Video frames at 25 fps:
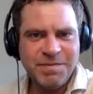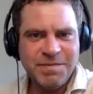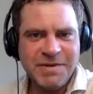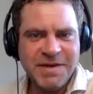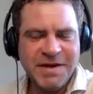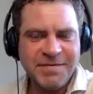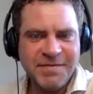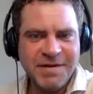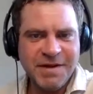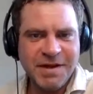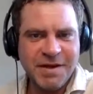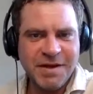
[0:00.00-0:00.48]

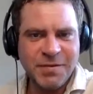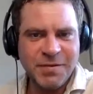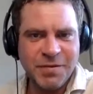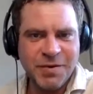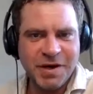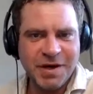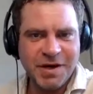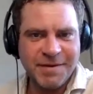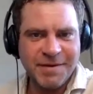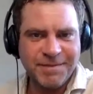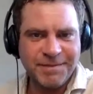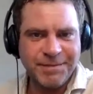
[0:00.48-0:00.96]
definitely
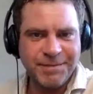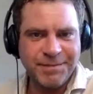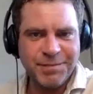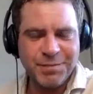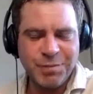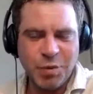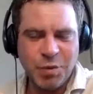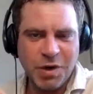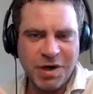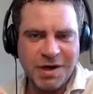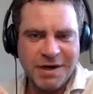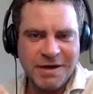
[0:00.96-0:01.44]
were
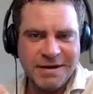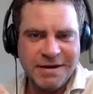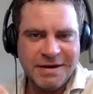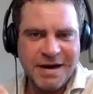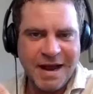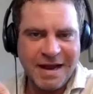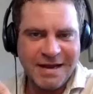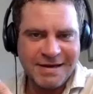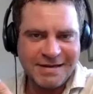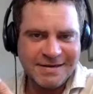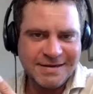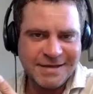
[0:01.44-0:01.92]
weren't
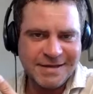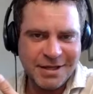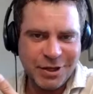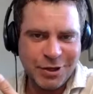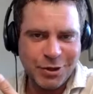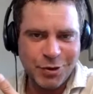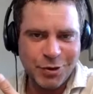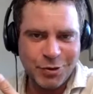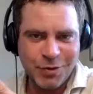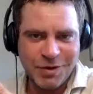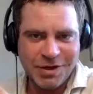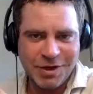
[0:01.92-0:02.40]
nice to
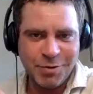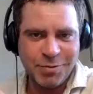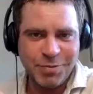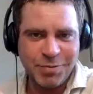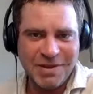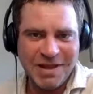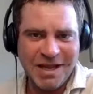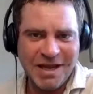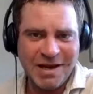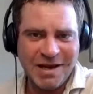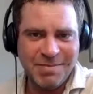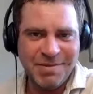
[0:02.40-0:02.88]
you when you
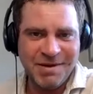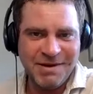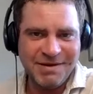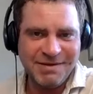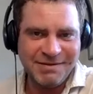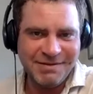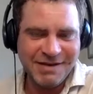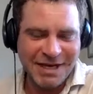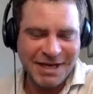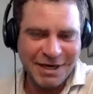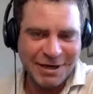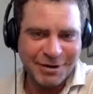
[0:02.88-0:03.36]
played, but
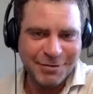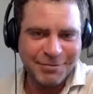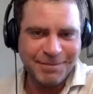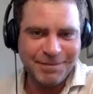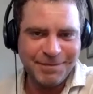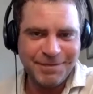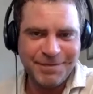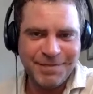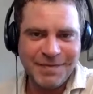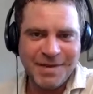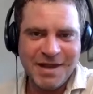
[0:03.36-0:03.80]
you know,